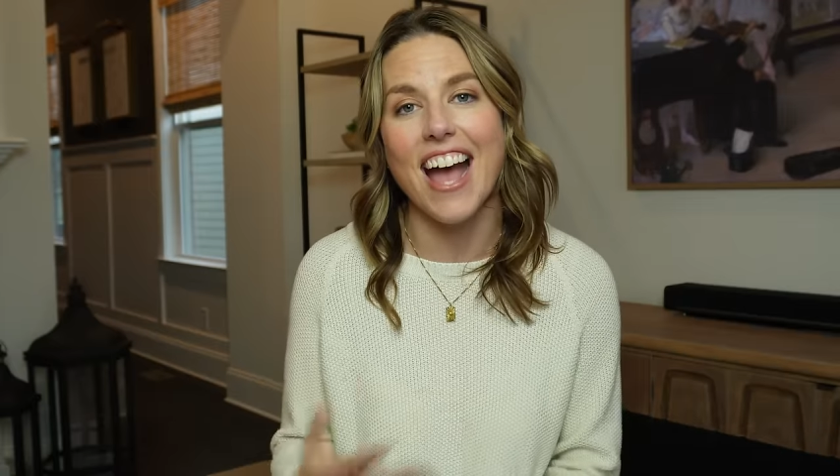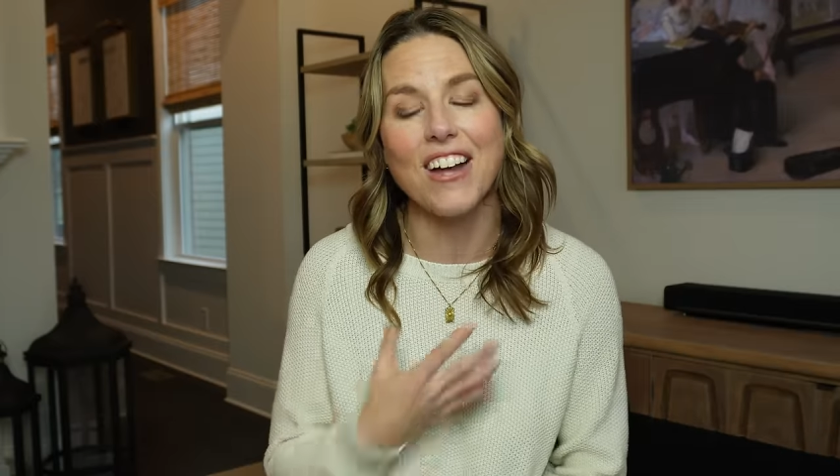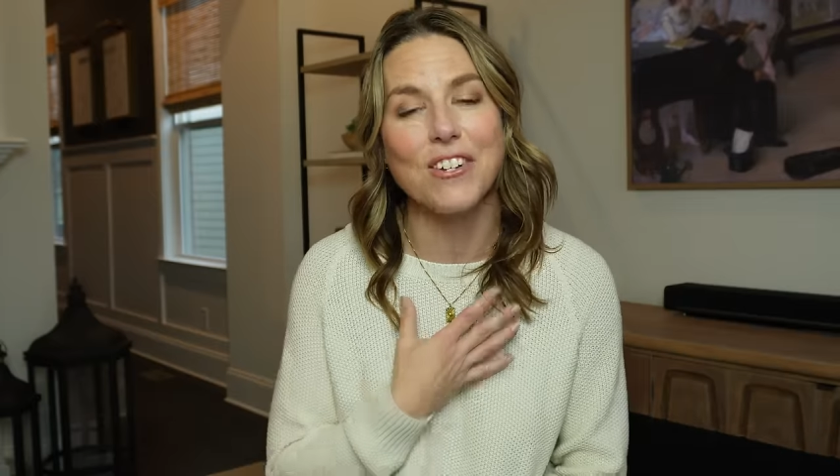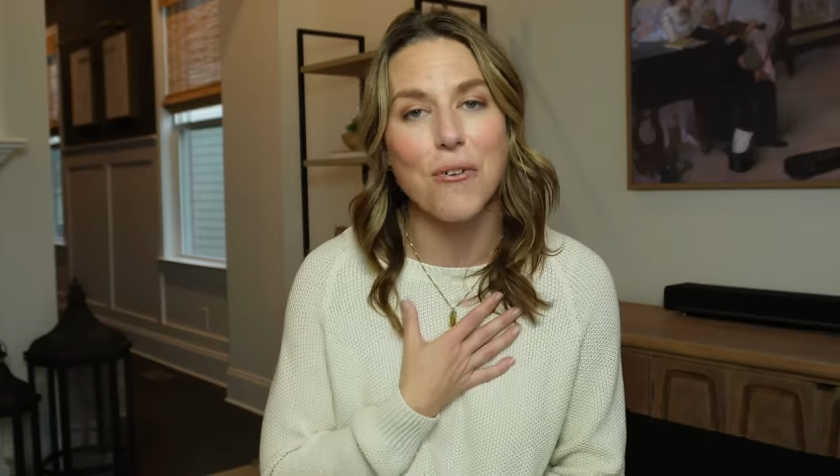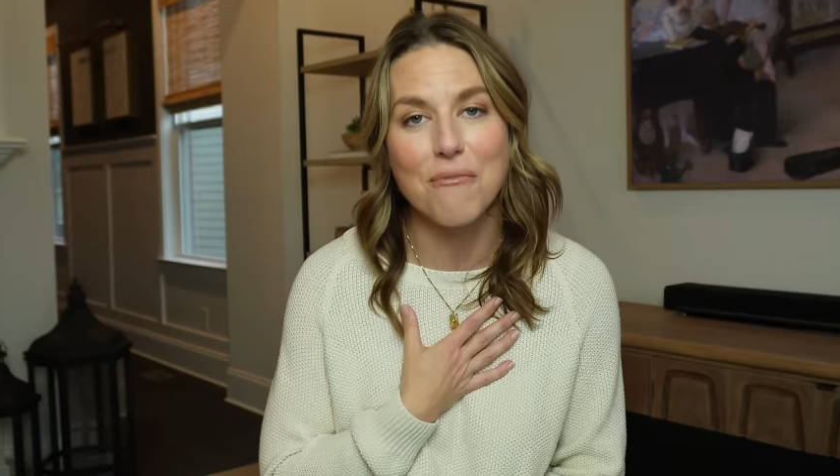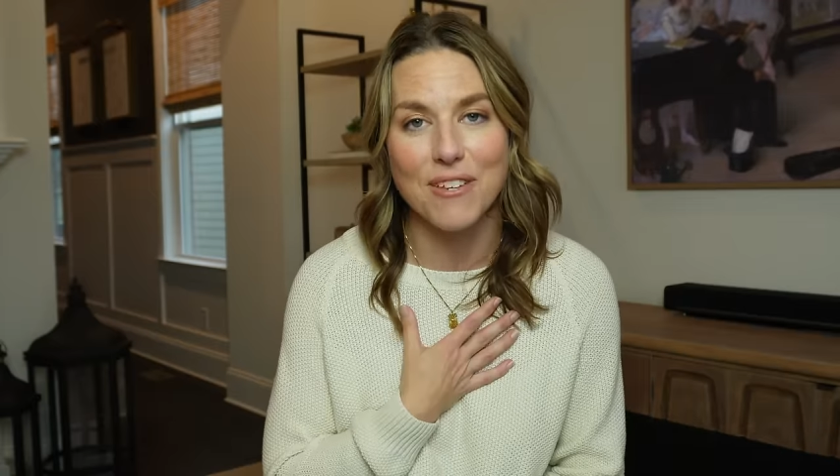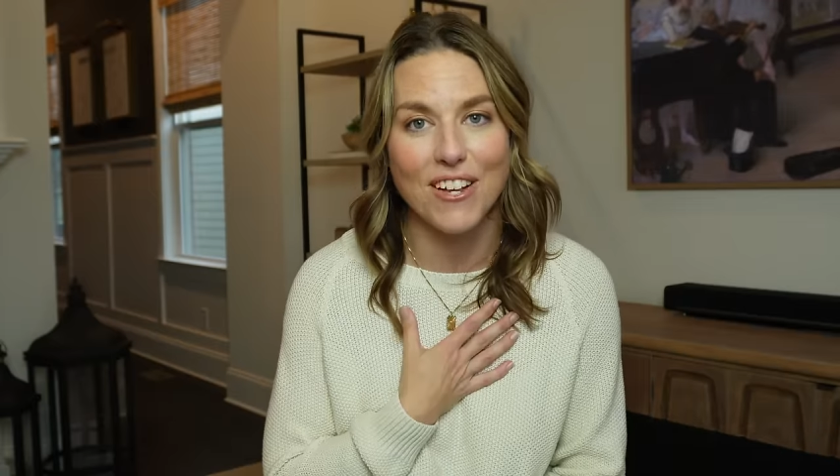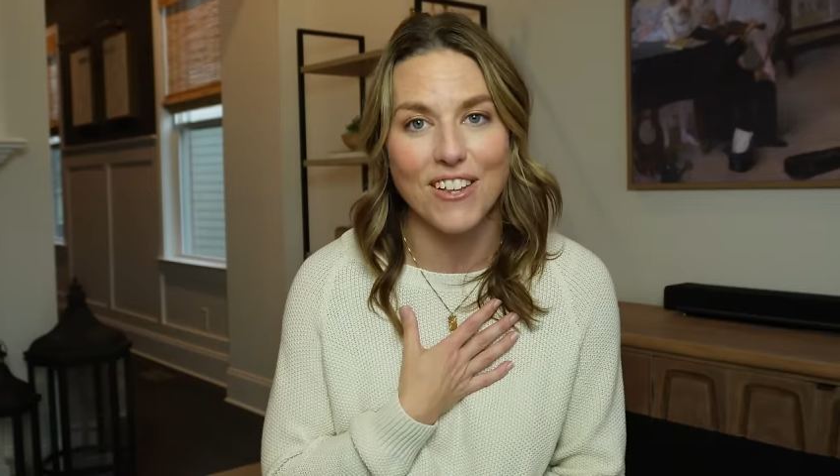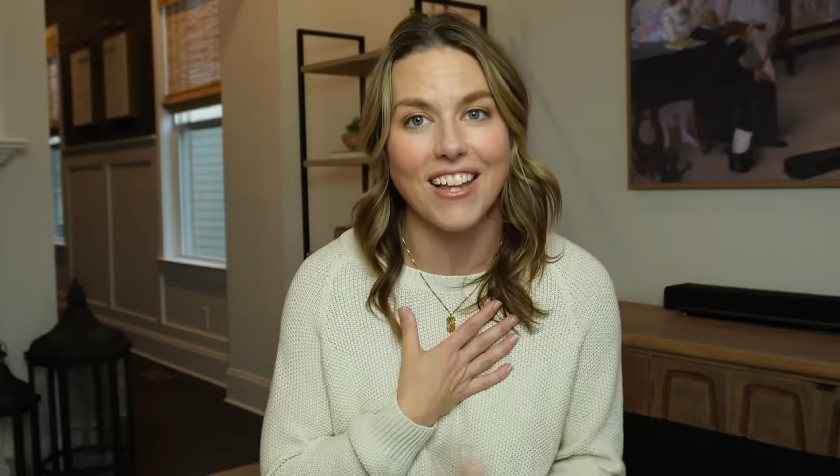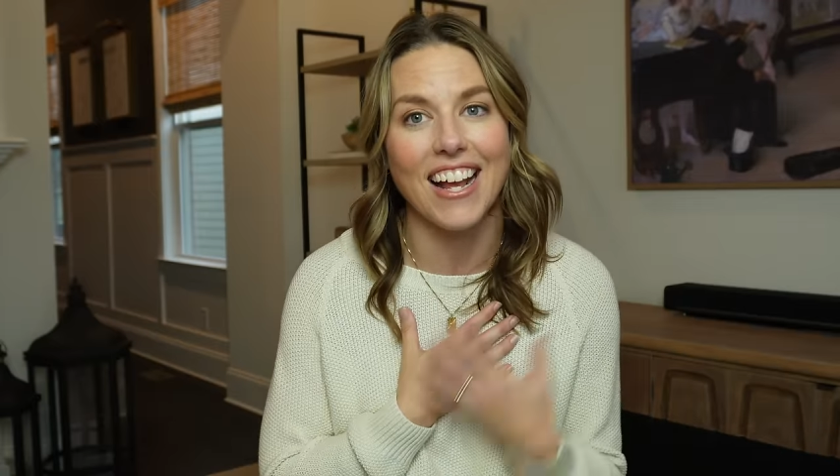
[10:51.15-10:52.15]
I don't
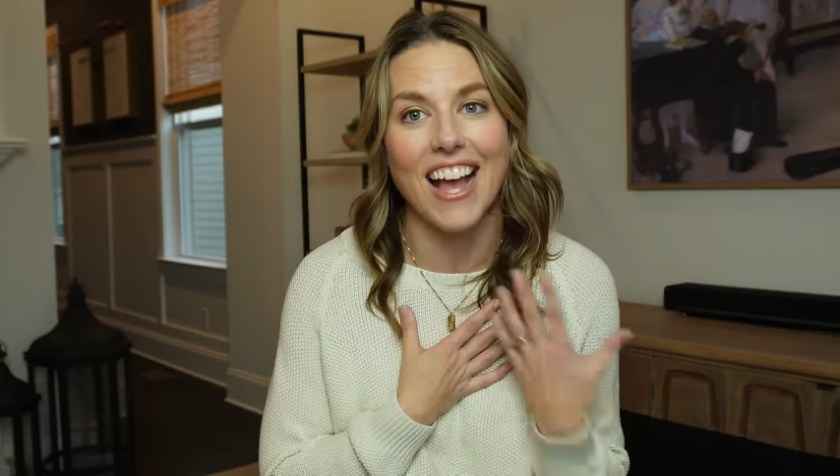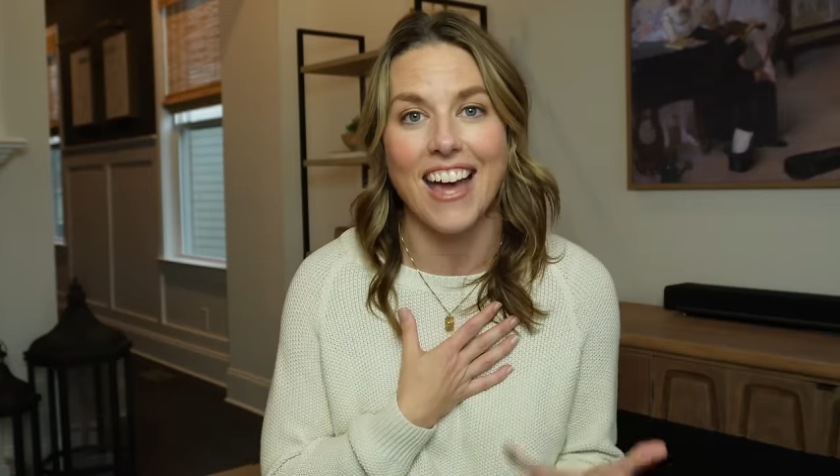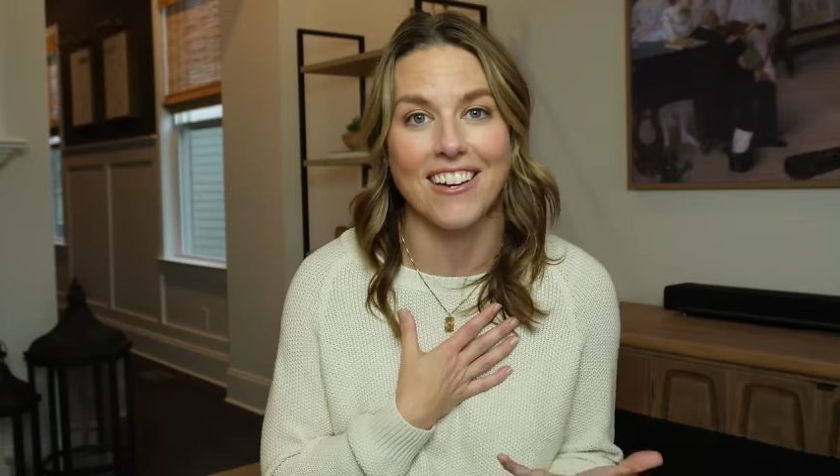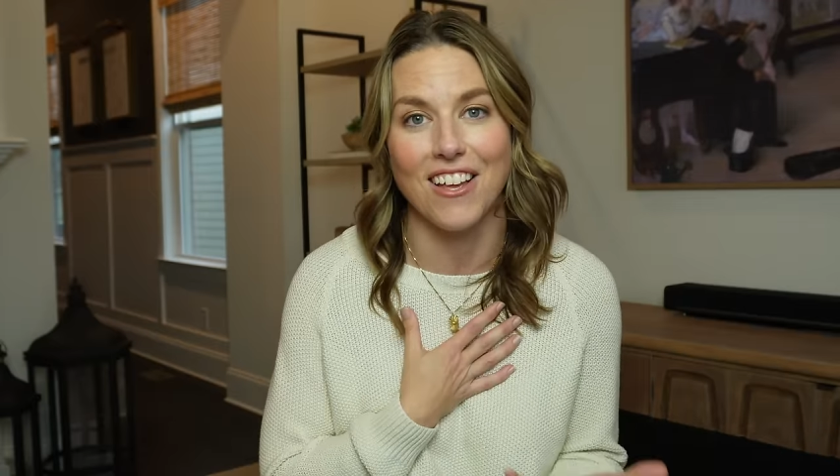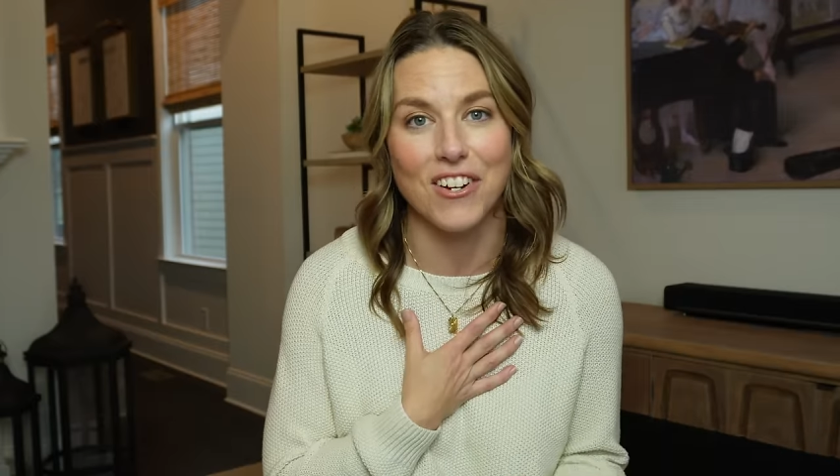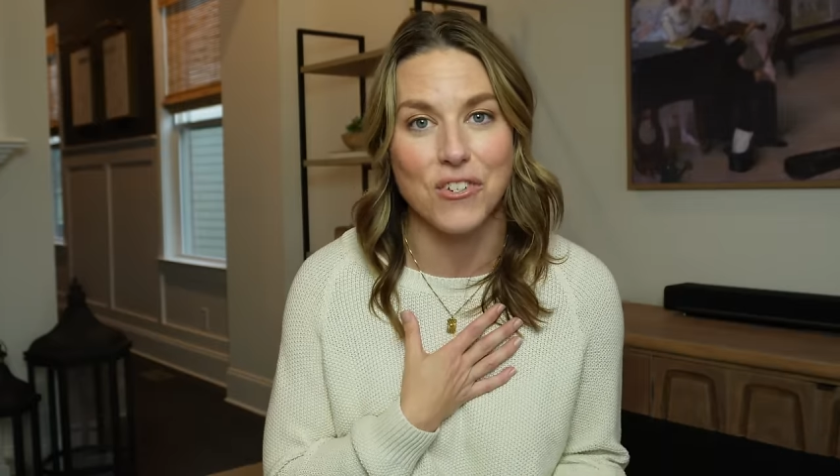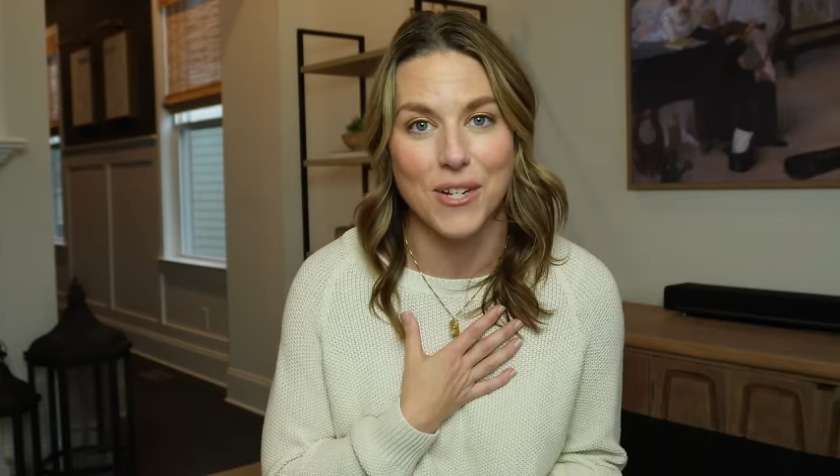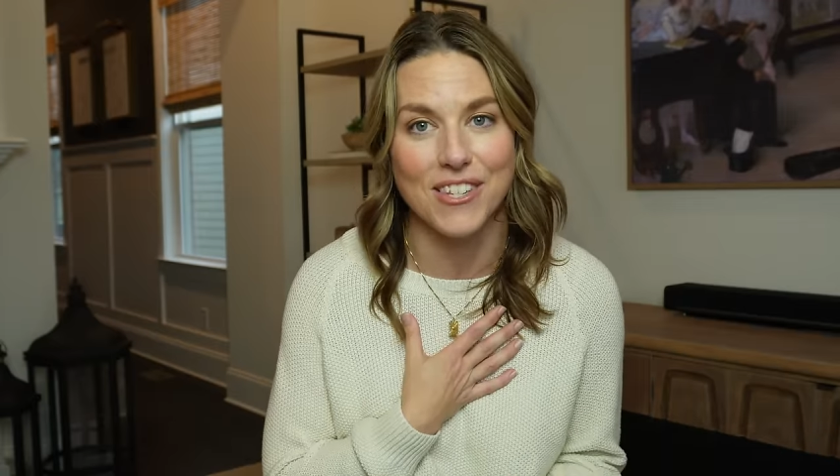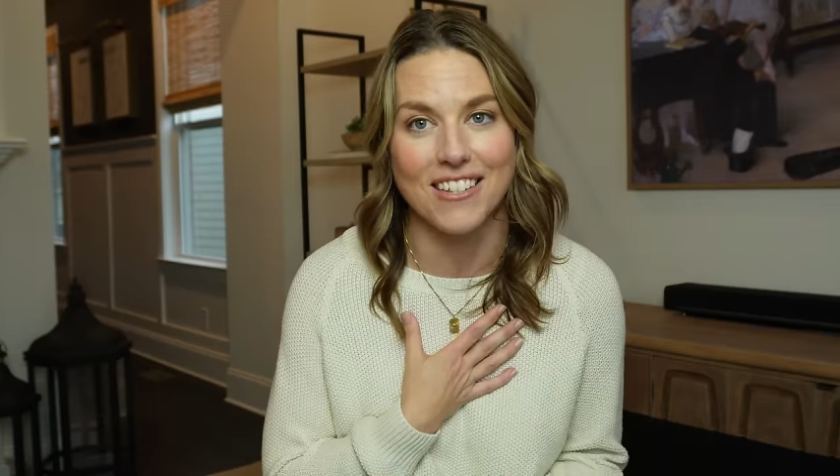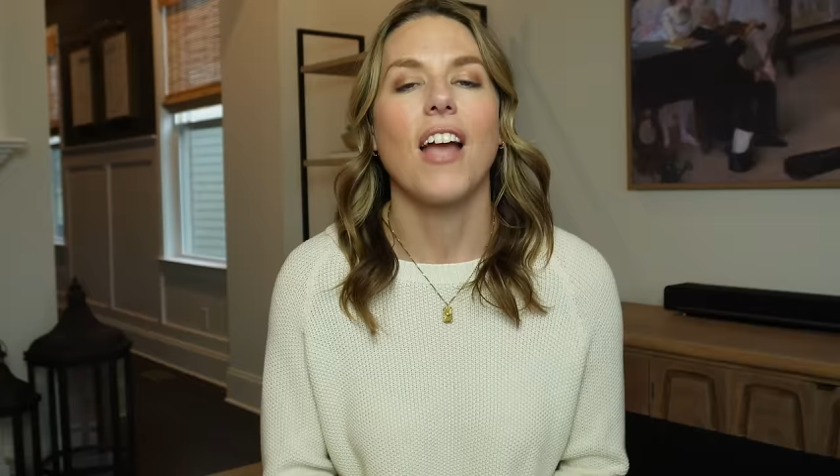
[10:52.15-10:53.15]
feel like I had a lot of choices.